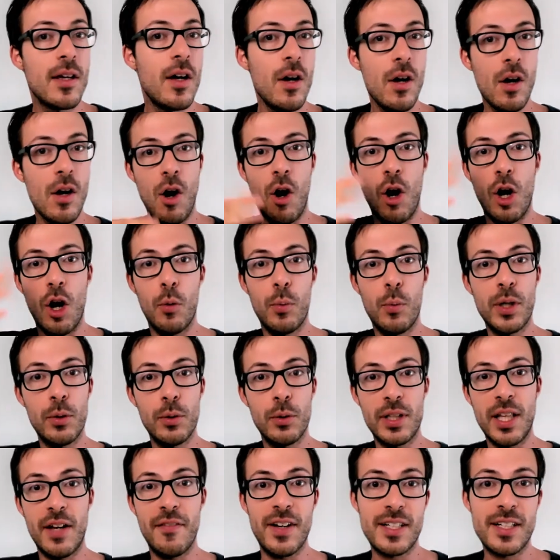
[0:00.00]
or we could
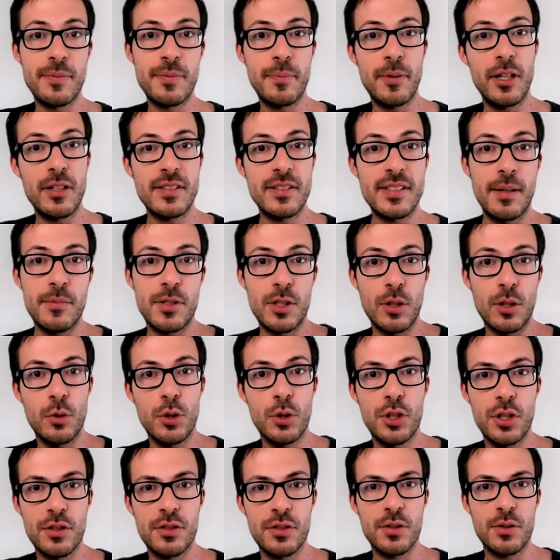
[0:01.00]
have explored some
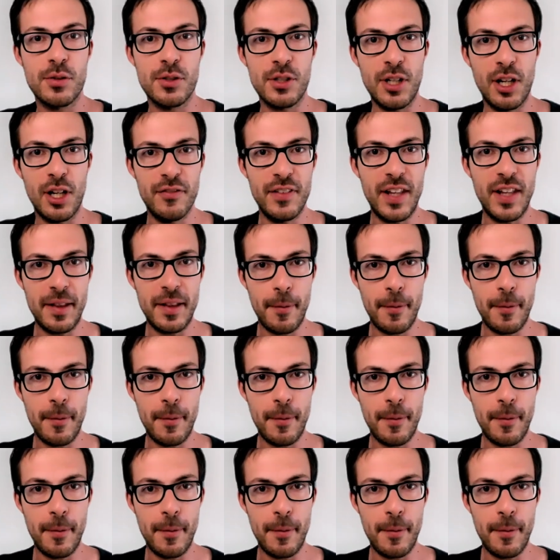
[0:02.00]
solutions to solve it.